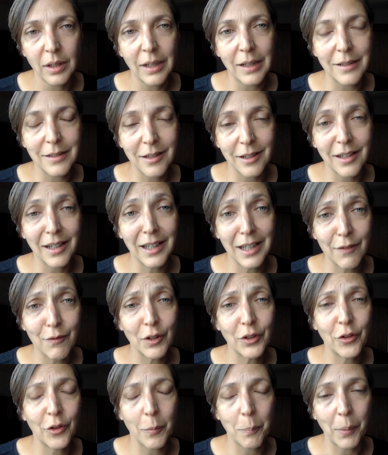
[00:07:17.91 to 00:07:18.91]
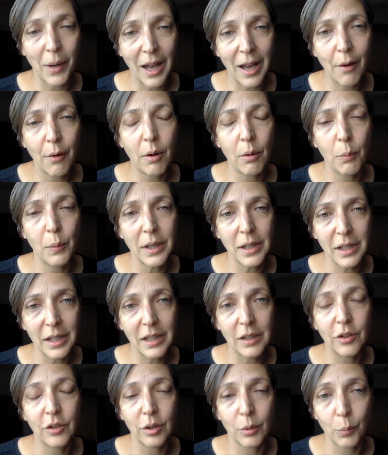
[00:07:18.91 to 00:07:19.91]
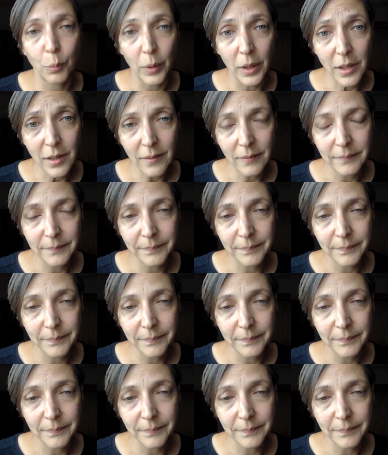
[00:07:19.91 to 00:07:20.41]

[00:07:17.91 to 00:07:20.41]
is going to give us the power we need to win.